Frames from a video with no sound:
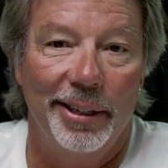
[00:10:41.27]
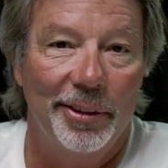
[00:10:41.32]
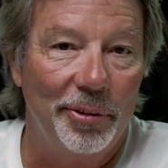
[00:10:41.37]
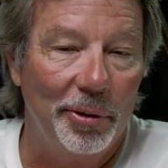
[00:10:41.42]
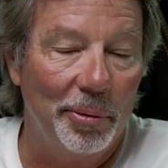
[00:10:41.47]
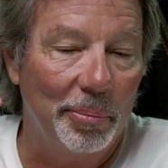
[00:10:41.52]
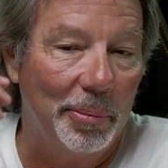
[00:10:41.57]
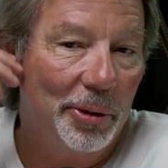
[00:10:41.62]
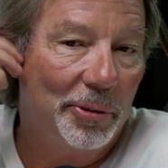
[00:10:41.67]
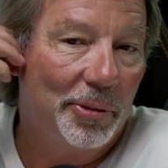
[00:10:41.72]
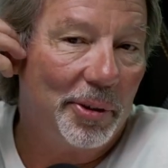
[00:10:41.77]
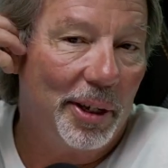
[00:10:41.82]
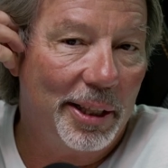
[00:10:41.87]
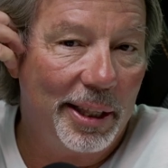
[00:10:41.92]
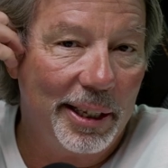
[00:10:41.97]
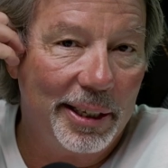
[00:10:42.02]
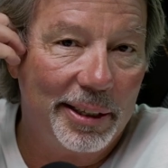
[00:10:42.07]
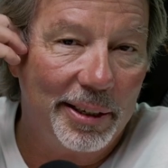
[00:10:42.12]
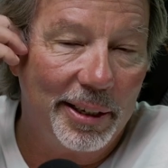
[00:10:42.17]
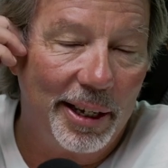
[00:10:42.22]
So
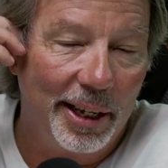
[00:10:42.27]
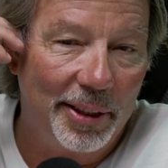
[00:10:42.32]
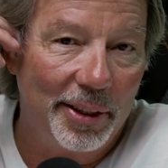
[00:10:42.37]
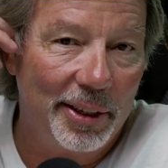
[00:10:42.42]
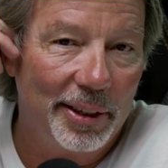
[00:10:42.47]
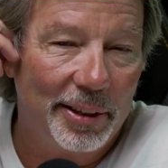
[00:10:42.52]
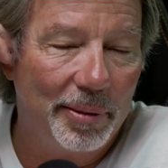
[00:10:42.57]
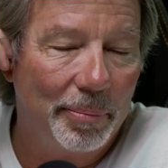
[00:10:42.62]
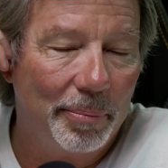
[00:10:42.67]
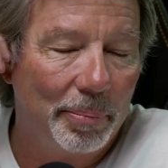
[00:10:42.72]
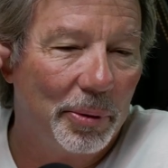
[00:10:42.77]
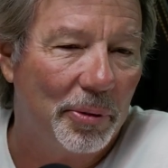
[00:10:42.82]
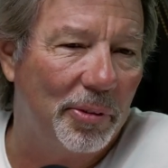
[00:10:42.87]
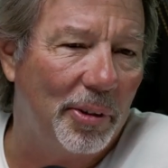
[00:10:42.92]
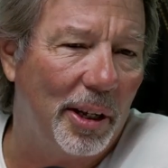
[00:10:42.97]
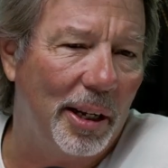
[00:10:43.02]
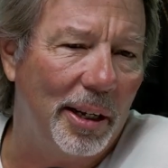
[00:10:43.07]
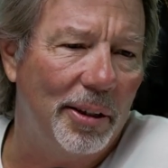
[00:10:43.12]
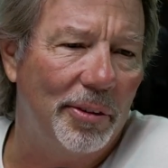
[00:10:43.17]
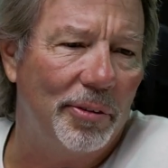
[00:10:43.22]
I think the
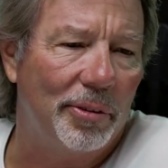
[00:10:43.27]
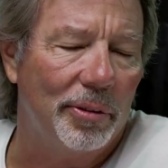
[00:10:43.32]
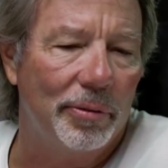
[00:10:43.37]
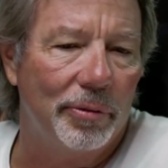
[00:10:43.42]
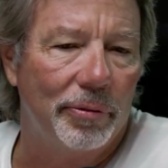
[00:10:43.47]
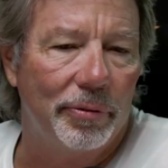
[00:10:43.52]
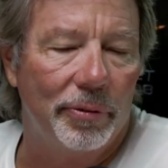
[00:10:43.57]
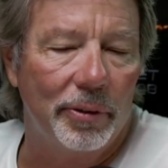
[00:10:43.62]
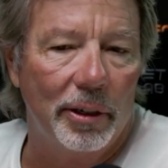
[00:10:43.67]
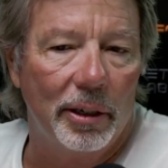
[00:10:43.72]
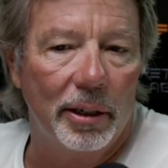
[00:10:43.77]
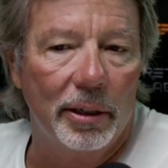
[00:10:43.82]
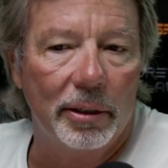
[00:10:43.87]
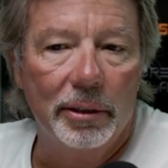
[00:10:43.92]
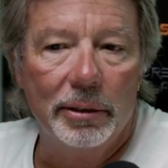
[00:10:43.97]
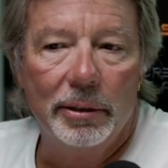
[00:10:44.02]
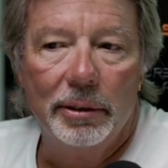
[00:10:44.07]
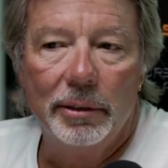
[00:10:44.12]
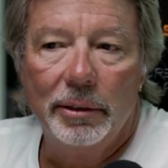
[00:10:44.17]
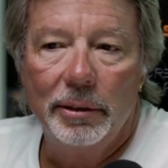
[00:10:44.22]
percentage of
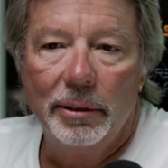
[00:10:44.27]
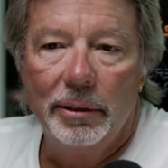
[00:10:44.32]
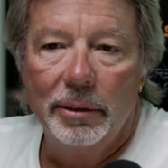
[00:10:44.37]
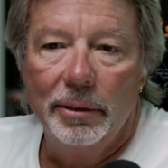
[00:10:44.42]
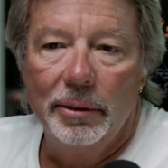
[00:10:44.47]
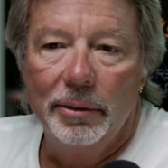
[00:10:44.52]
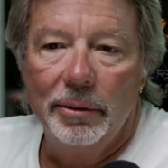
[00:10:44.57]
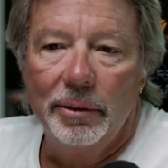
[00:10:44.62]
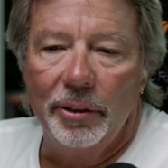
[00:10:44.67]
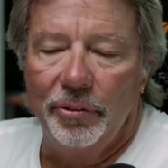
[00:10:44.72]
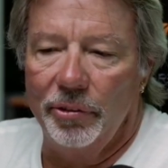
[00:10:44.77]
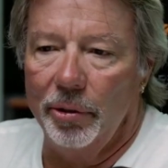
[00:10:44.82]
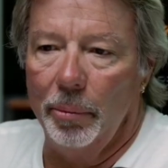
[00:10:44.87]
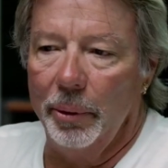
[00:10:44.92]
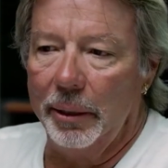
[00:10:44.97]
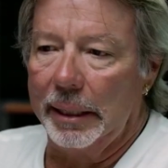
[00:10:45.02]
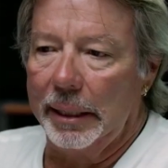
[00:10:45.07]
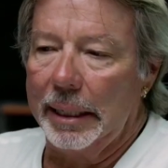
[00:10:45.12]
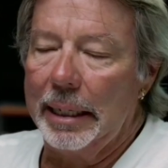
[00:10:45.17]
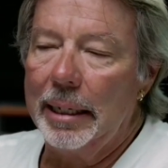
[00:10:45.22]
that
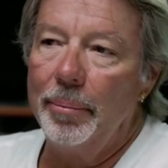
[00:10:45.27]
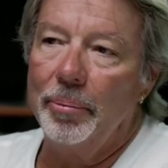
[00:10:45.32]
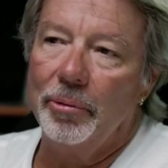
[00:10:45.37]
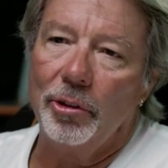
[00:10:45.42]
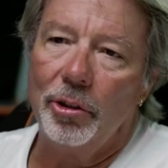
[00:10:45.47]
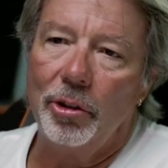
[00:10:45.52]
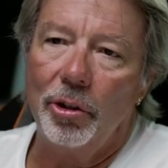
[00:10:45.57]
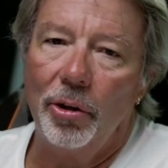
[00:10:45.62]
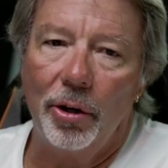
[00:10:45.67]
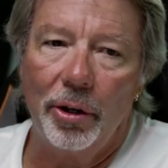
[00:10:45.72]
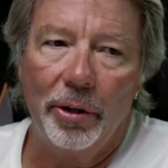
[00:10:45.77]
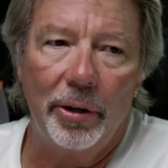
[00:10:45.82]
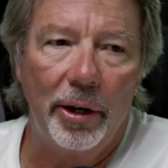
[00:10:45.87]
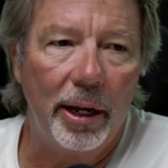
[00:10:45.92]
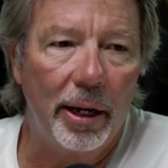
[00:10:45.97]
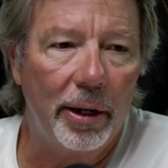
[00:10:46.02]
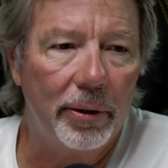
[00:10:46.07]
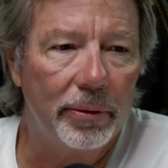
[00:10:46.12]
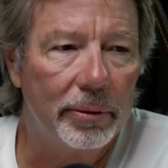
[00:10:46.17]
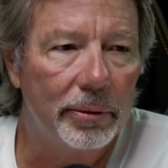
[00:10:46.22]
someone keeps a car
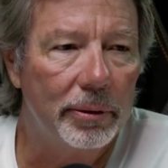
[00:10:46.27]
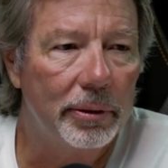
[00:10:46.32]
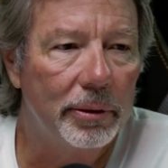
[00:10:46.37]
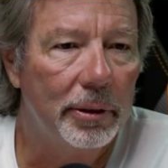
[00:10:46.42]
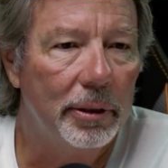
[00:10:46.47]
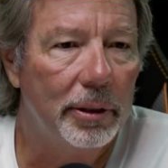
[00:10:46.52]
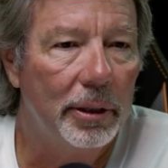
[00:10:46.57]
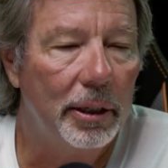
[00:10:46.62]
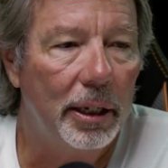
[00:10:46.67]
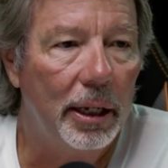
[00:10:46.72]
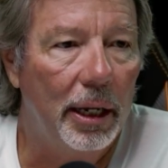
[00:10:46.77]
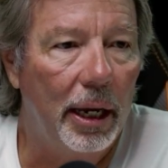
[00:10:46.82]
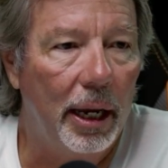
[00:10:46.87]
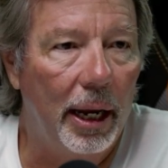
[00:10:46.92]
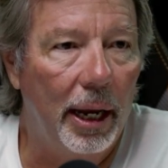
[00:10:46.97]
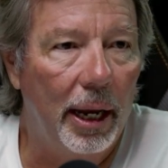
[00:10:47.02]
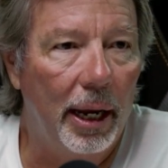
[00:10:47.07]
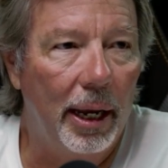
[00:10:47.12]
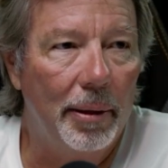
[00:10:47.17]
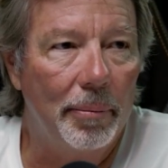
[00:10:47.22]
now,
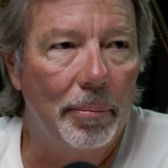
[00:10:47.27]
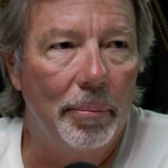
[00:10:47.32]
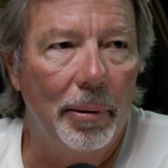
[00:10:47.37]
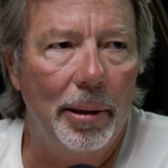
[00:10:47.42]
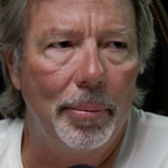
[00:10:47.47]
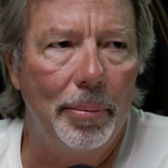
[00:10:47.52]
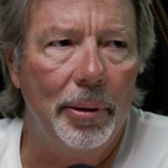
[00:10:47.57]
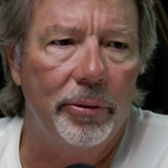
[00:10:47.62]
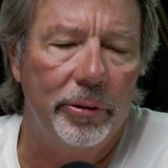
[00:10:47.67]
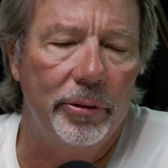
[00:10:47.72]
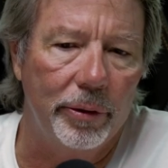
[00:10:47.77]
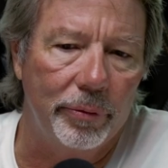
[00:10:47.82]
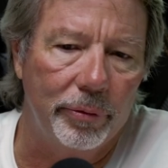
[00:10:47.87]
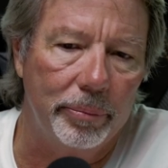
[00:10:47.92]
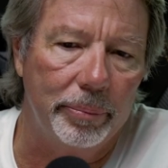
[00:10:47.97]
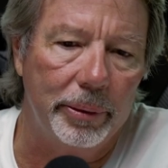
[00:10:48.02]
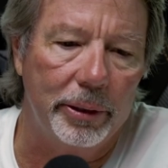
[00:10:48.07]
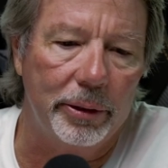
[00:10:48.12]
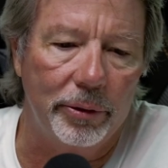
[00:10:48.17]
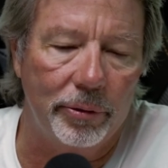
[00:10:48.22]
and maybe it's different
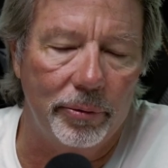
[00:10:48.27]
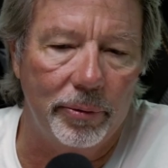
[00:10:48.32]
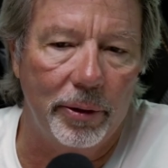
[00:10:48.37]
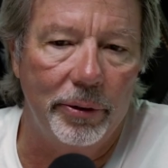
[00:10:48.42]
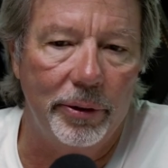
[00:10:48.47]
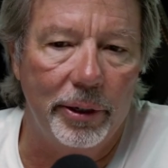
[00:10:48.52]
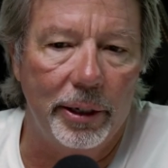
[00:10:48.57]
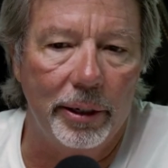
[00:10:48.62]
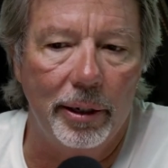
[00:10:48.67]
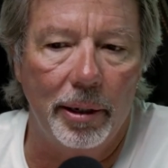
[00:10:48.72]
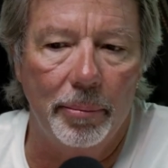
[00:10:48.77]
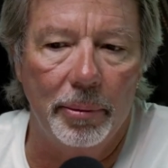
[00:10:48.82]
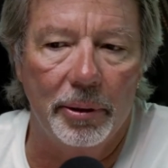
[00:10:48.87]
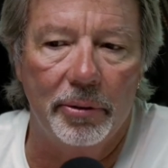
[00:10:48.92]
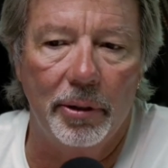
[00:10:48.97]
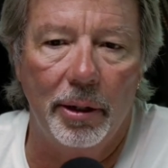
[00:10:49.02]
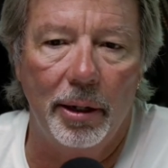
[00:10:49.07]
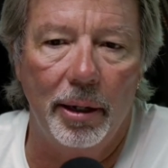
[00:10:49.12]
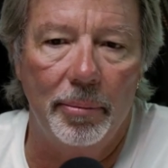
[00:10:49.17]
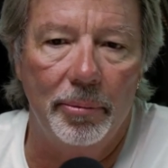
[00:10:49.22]
because of our economic
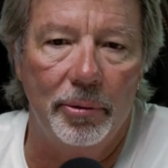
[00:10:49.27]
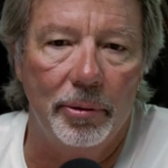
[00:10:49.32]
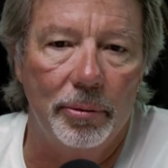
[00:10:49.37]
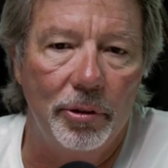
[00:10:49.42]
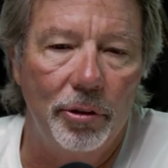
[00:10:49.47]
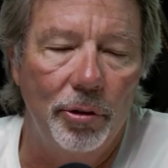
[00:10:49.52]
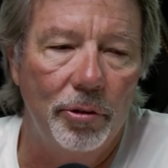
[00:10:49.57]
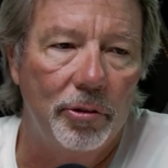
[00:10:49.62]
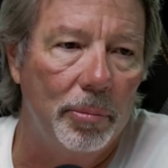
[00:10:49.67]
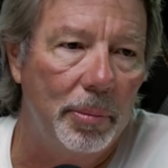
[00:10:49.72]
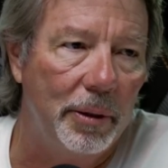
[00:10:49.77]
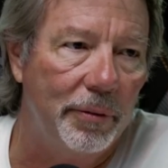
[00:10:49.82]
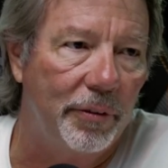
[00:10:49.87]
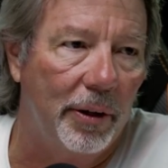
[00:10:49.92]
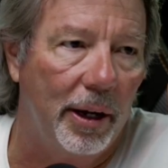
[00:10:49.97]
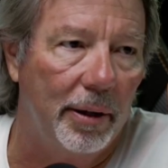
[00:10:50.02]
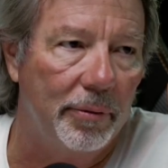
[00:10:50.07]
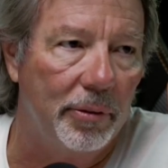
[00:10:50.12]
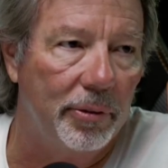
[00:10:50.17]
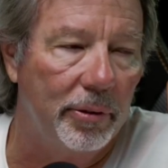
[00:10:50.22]
times. It used to be
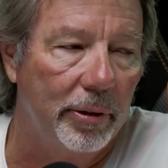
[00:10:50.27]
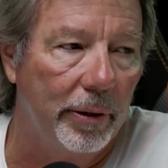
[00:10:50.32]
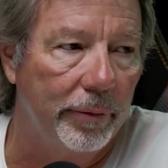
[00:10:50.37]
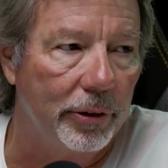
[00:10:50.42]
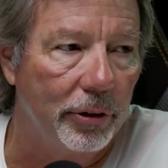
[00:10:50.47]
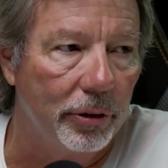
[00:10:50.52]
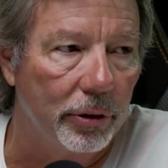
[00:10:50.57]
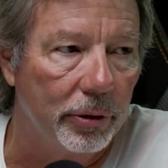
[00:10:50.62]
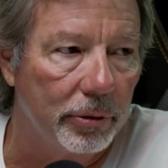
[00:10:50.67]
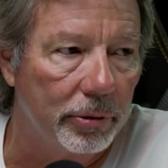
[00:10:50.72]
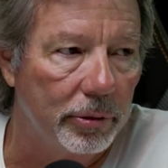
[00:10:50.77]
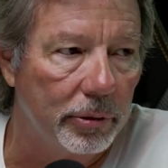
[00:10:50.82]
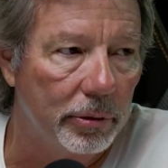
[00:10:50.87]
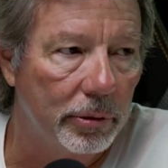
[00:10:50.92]
5 to 7 years.